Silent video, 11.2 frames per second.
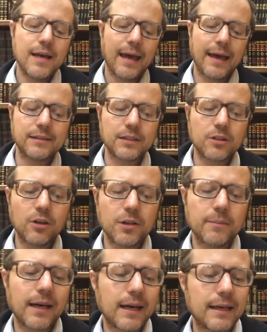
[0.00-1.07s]
and the Kol
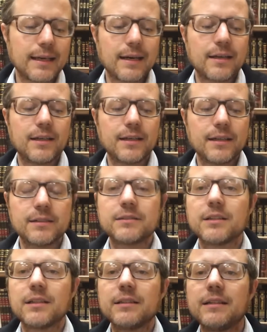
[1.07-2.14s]
Yimei Chayecha is
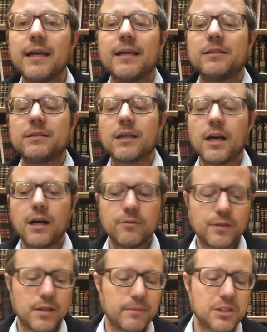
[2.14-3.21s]
the days
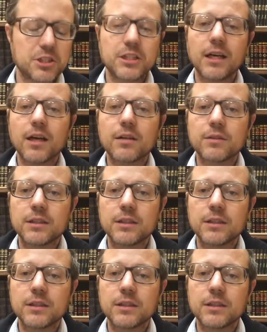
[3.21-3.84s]
of the Mashiach,